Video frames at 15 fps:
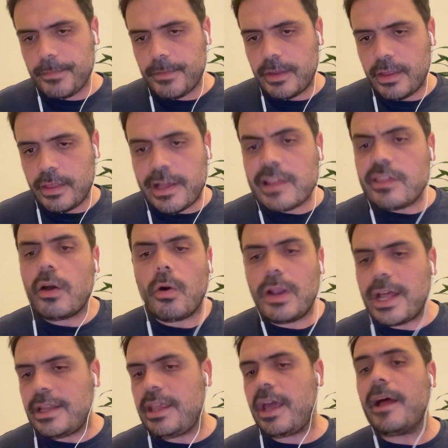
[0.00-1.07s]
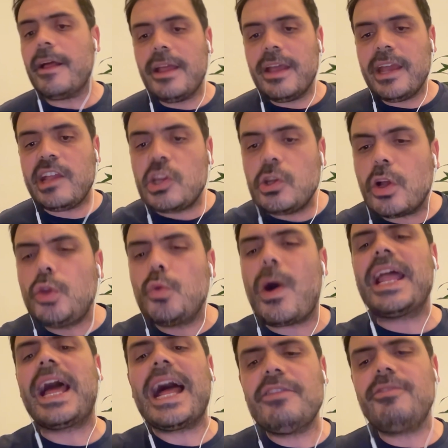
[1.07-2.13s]
That's the whole idea. It's not
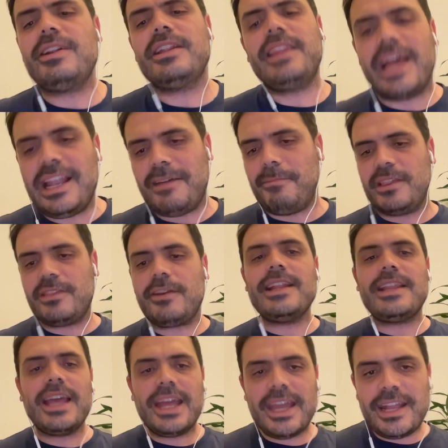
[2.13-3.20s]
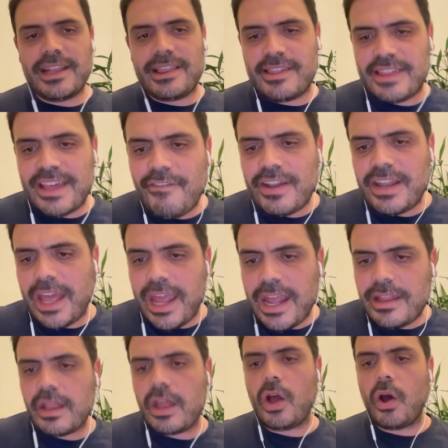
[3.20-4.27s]
100 elements, right? It's 7, 8,
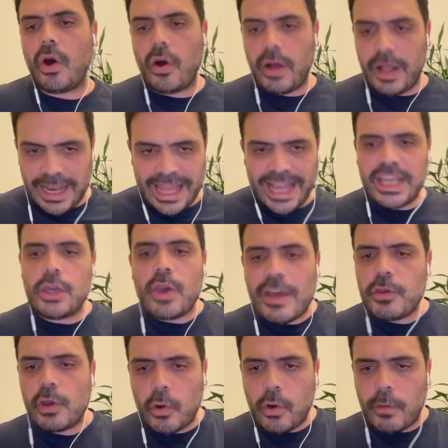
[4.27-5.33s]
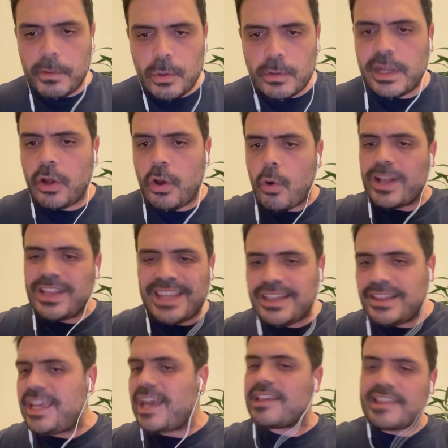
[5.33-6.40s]
like you have your computer, go and
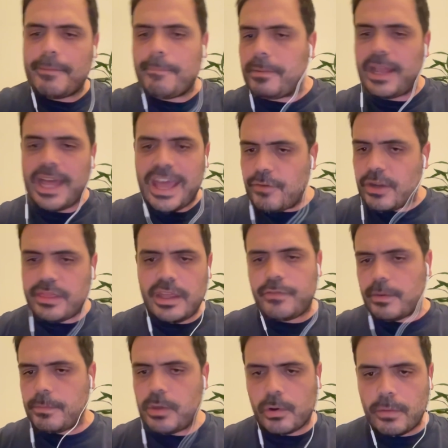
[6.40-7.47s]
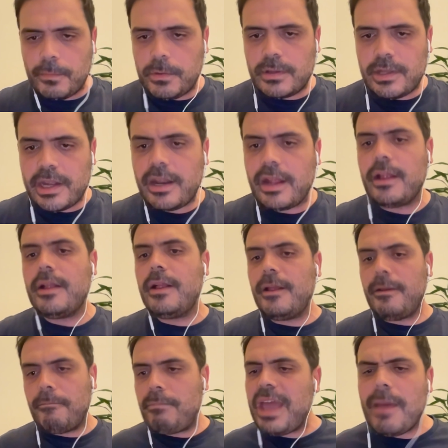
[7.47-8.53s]
deassemble everything from your computer.
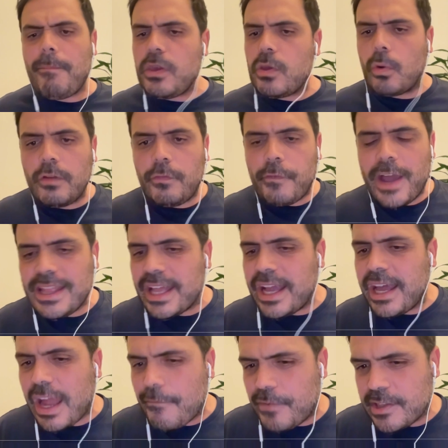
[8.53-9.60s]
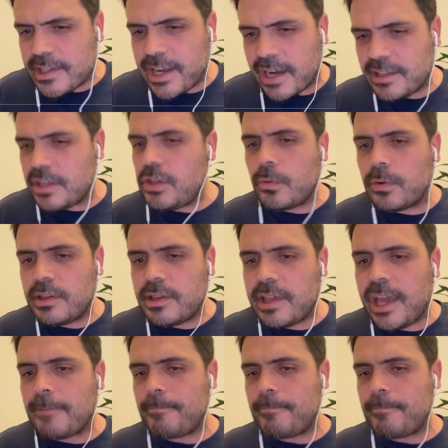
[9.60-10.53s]
Maybe you will find a graphics card and you will say,